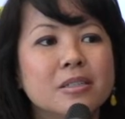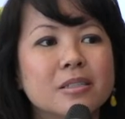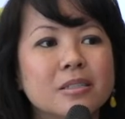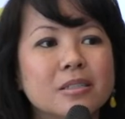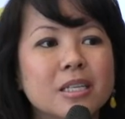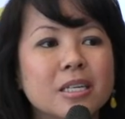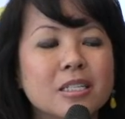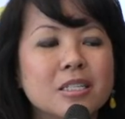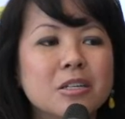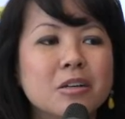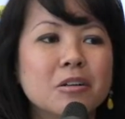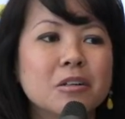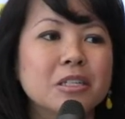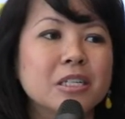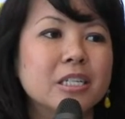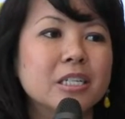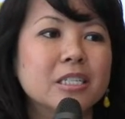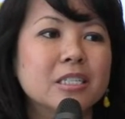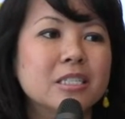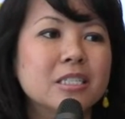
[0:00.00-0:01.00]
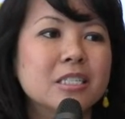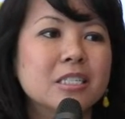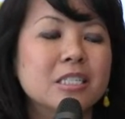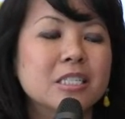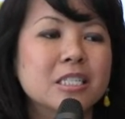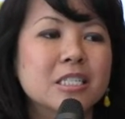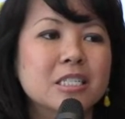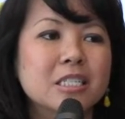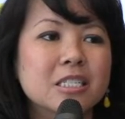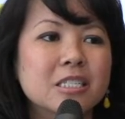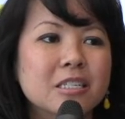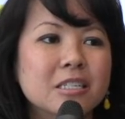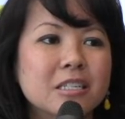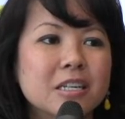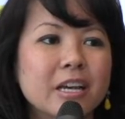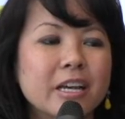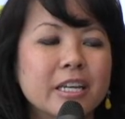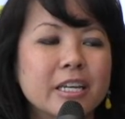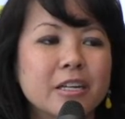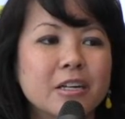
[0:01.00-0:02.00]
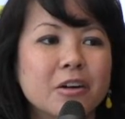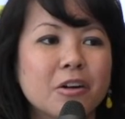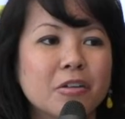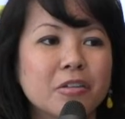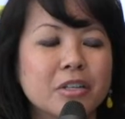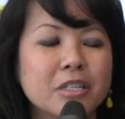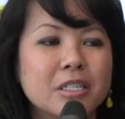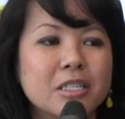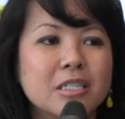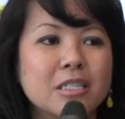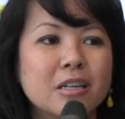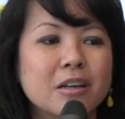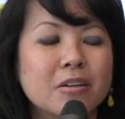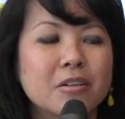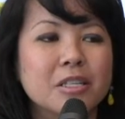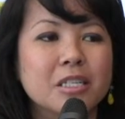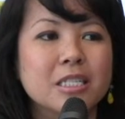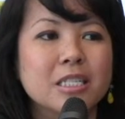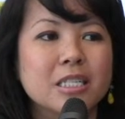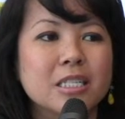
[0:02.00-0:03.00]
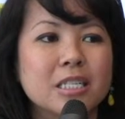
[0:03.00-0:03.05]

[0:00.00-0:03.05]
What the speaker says: that's all it is. It's just, I get all these